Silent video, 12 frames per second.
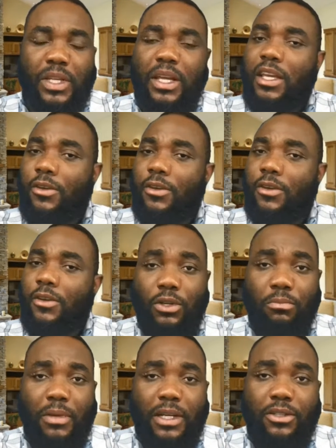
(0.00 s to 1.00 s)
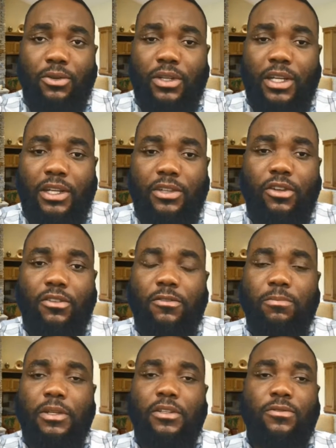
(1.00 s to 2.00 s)
If you want to make donations,
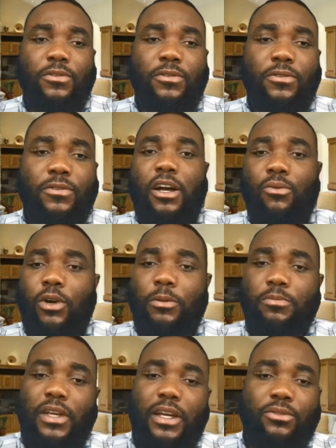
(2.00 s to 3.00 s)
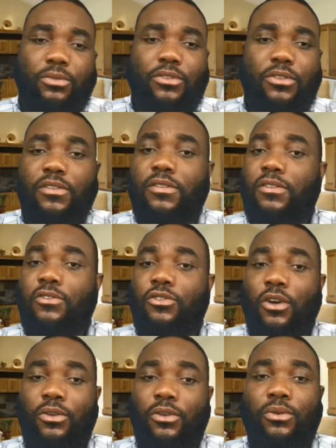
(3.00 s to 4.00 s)
please visit our website, which is
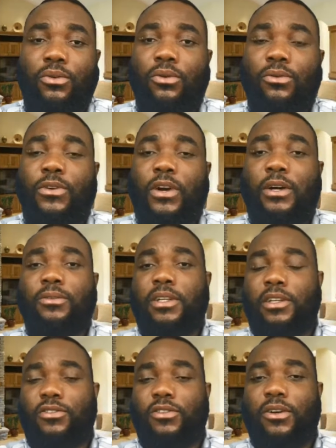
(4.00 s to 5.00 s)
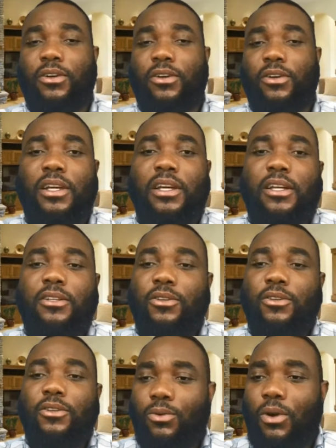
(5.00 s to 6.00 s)

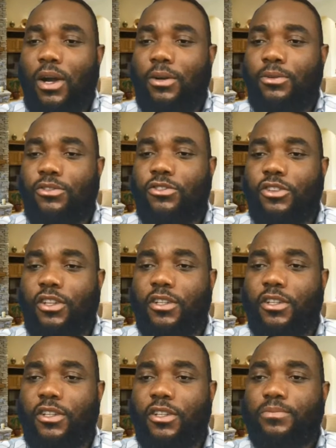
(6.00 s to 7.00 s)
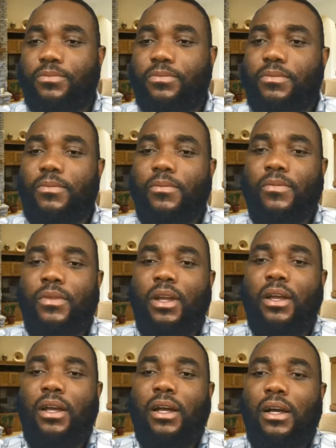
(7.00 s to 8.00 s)

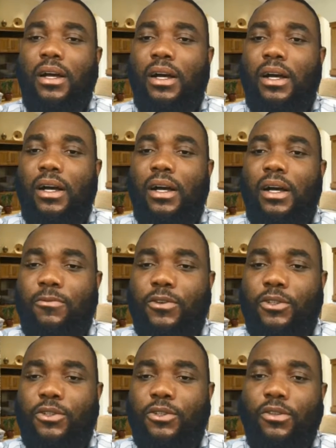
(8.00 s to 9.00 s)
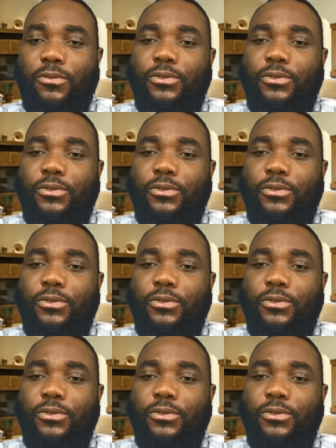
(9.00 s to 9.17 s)
johnughulufoundation.org. For those of you